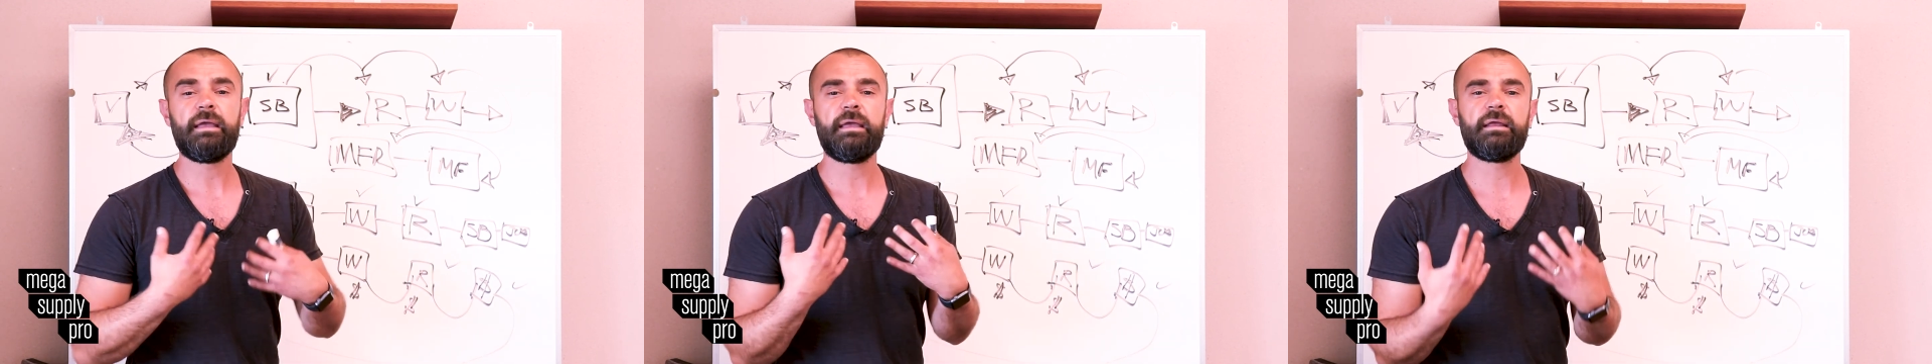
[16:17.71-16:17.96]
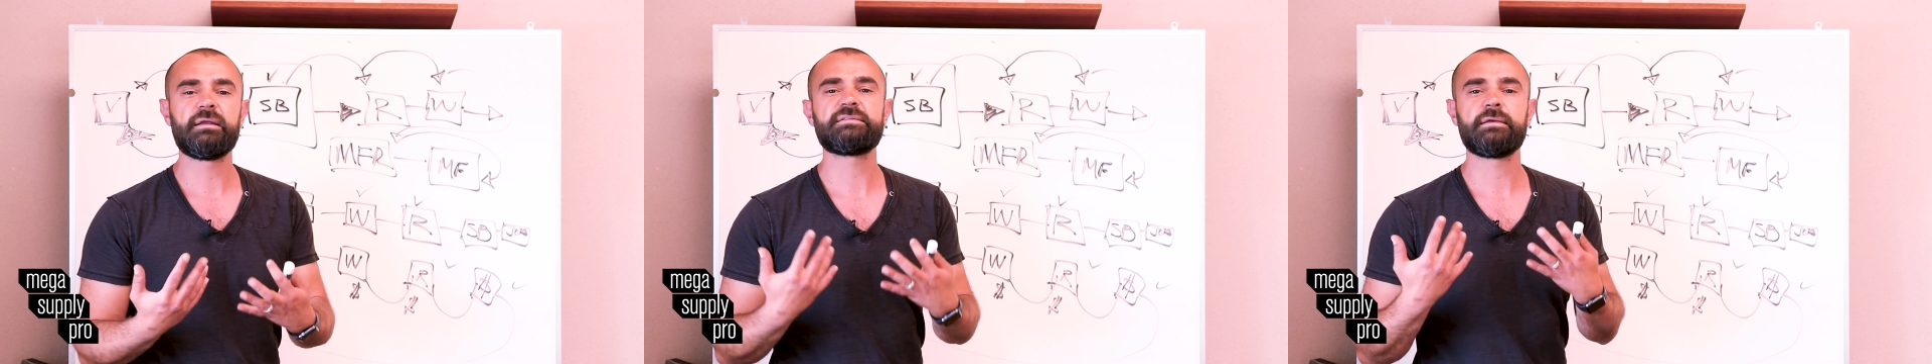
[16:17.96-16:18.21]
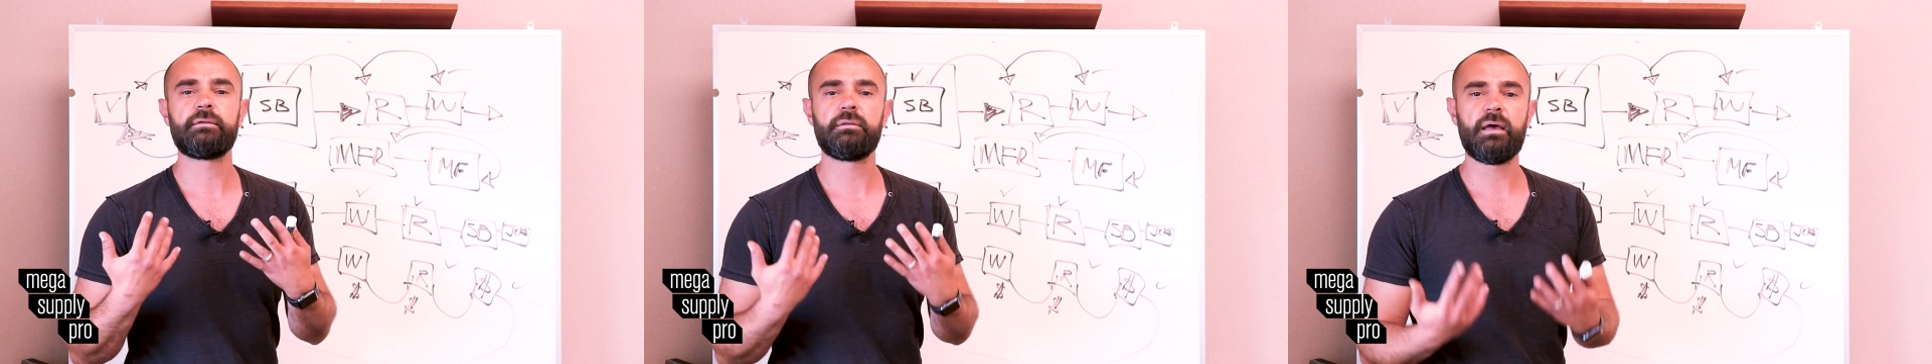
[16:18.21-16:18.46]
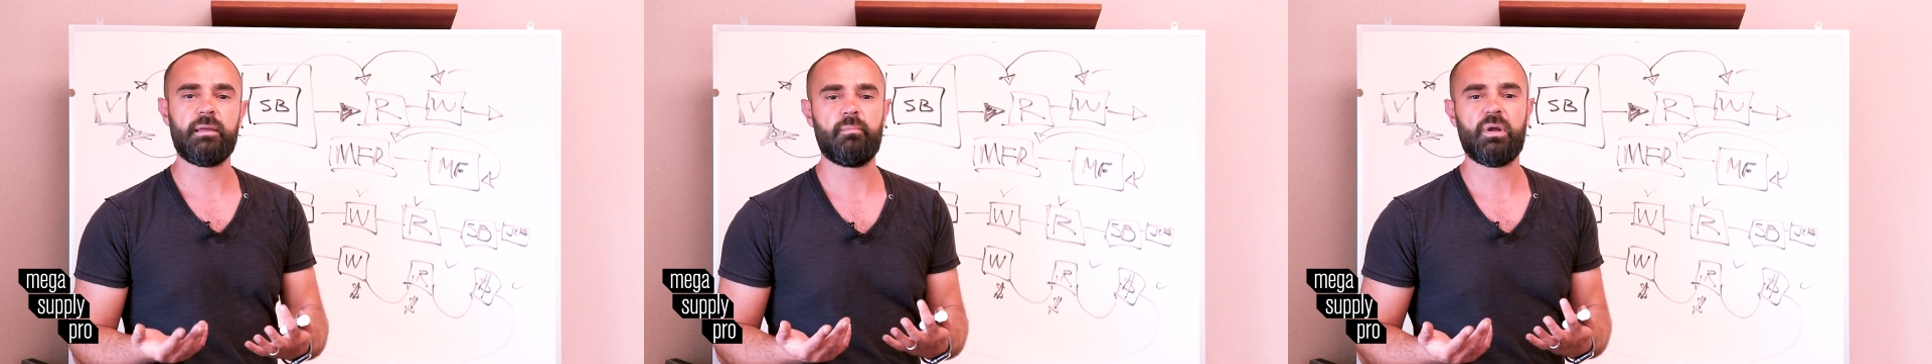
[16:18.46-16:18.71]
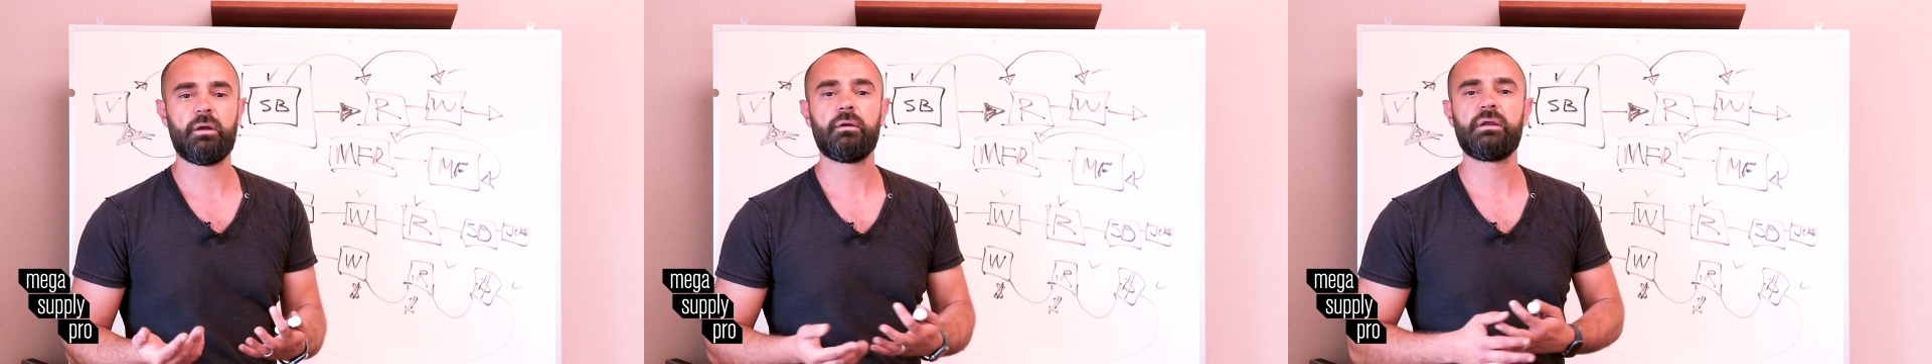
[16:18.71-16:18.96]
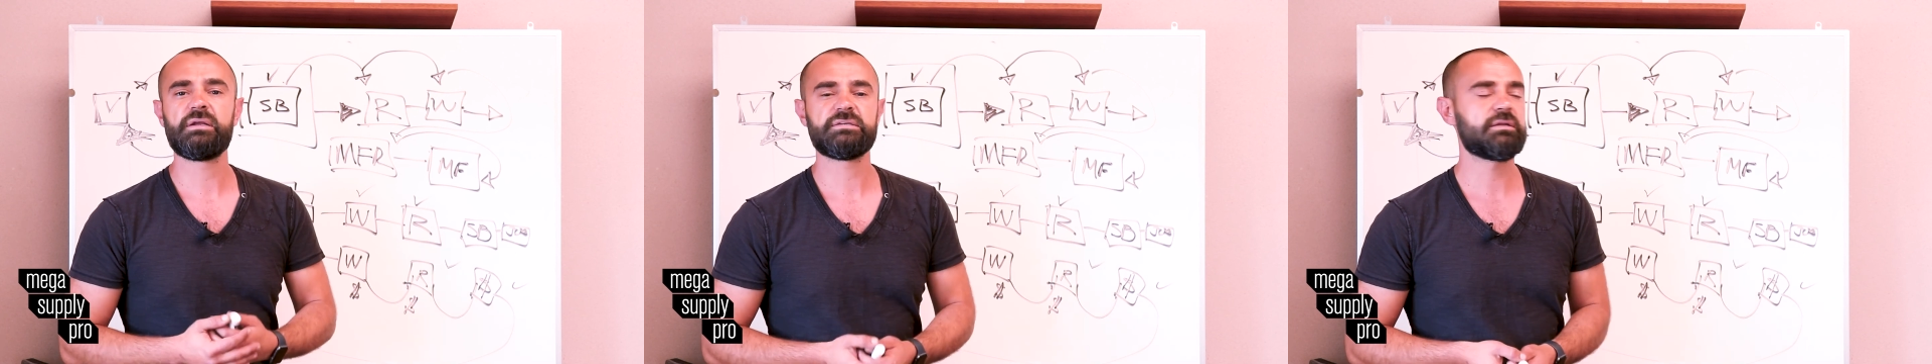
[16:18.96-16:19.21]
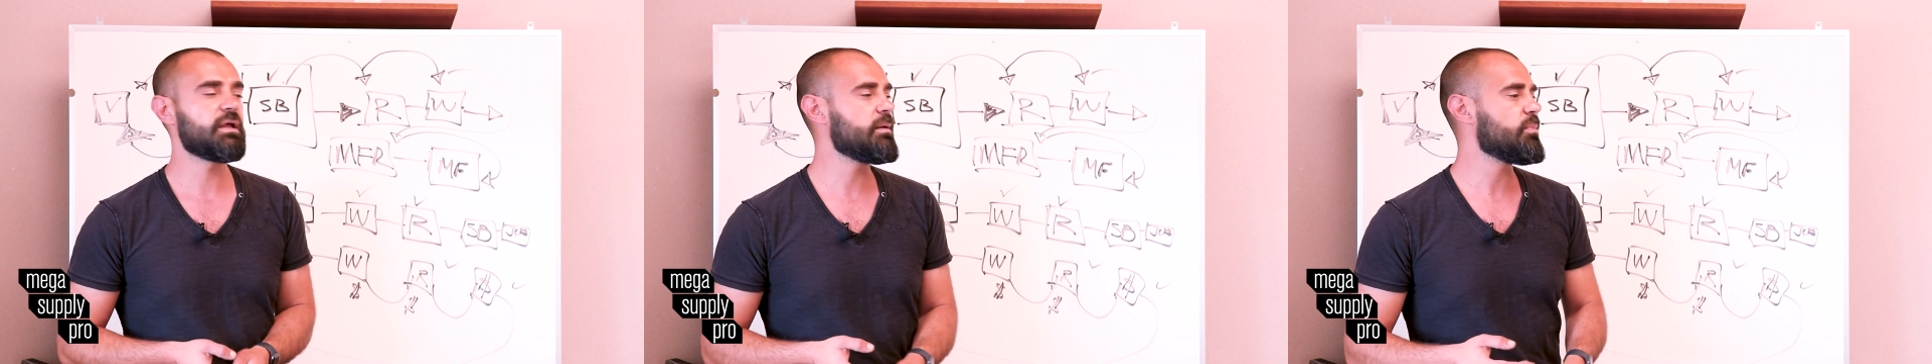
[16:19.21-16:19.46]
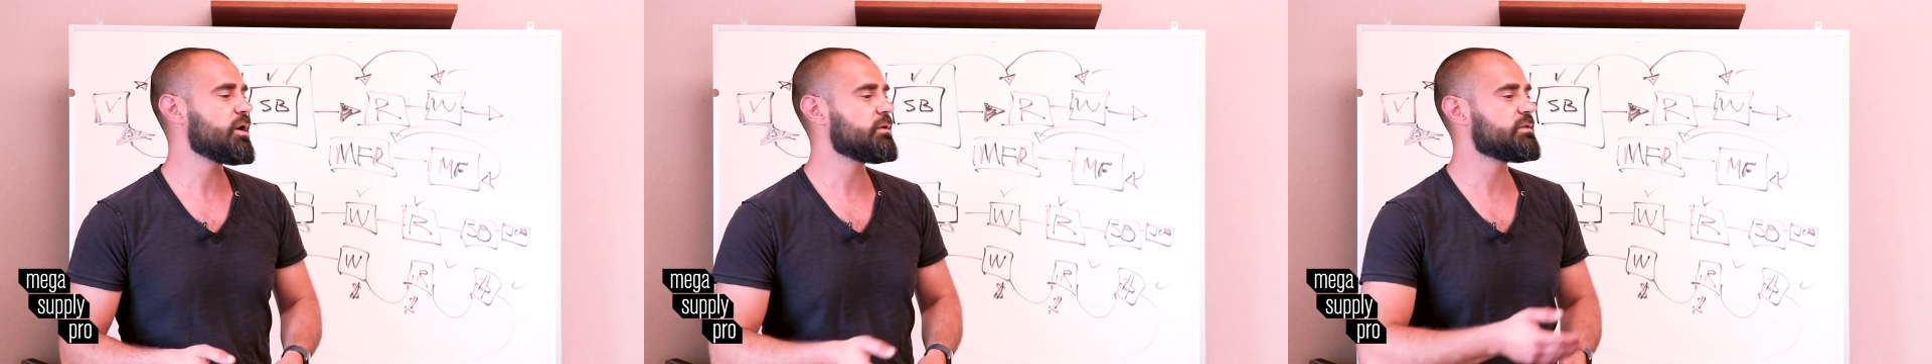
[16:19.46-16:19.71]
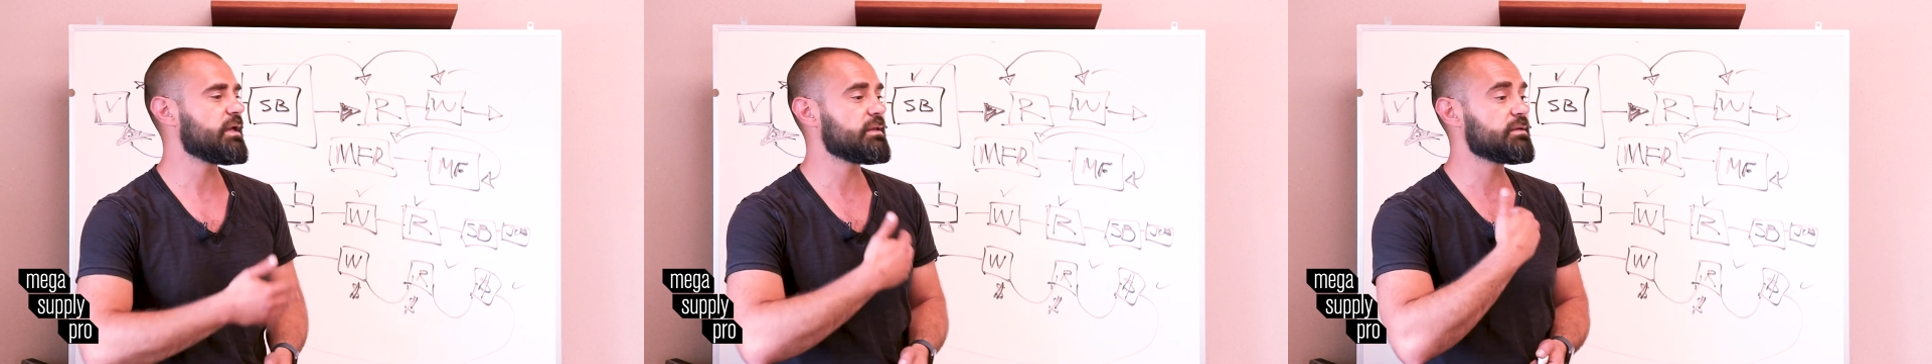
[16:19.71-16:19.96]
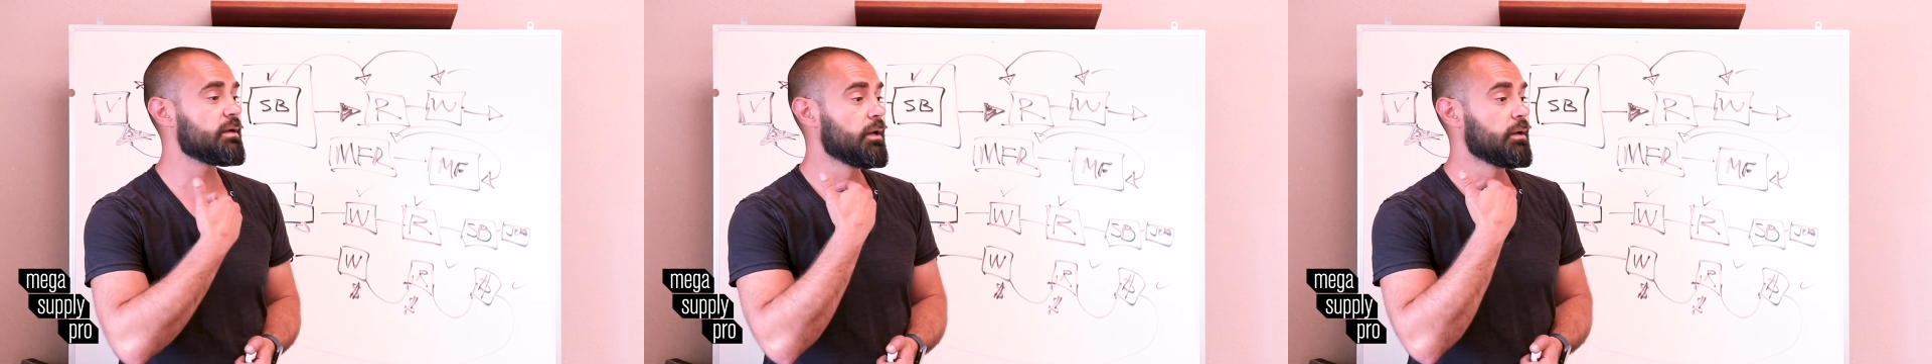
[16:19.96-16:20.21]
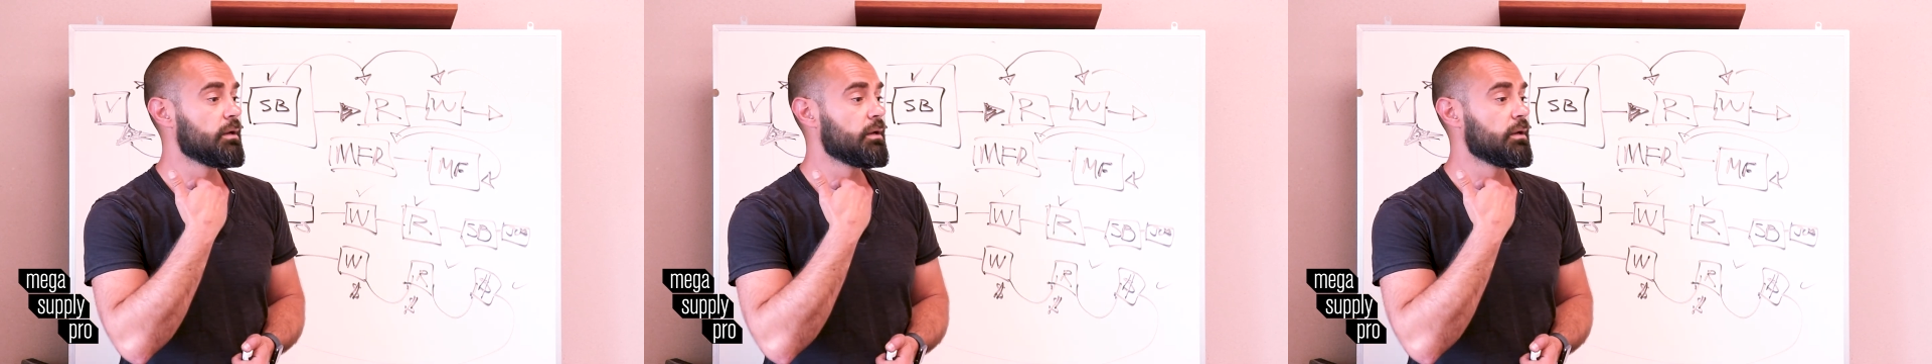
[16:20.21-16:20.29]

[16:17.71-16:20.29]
It is a nightmare. It is a nightmare that